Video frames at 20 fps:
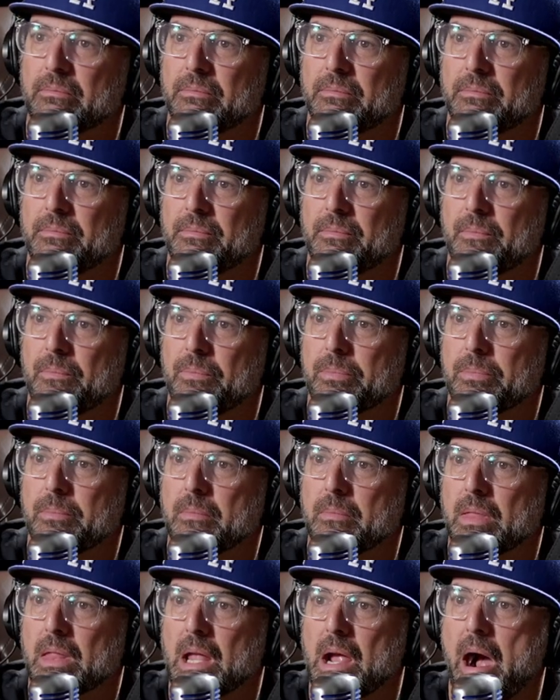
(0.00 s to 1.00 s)
Well,
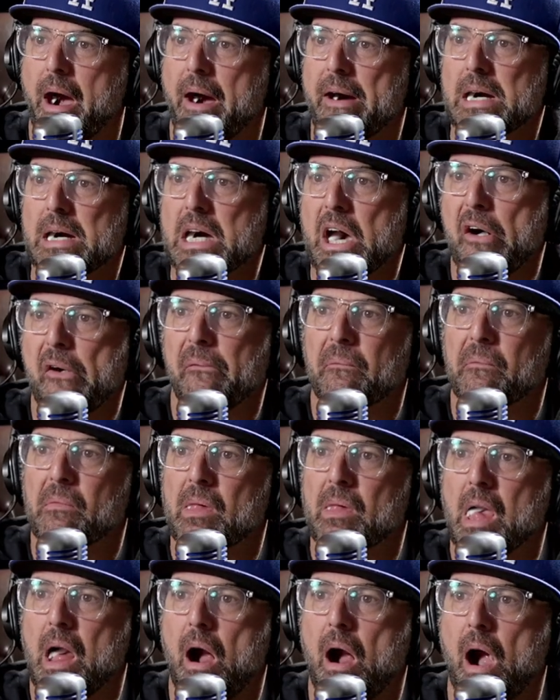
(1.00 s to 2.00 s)
it's
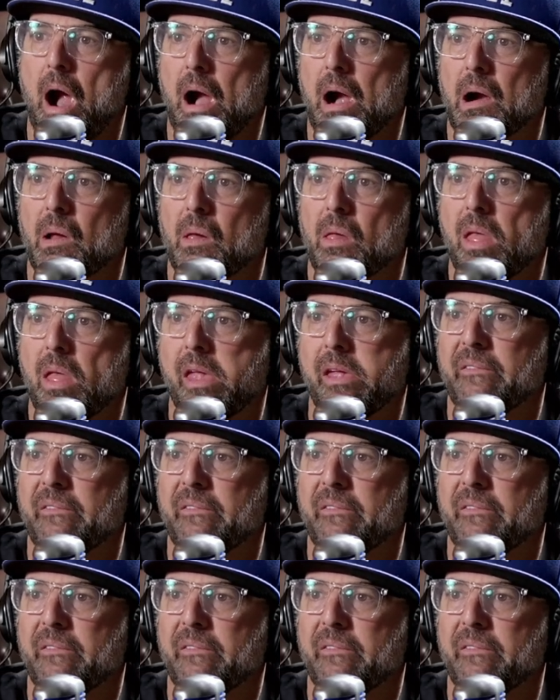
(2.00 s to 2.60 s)
funny that you mentioned this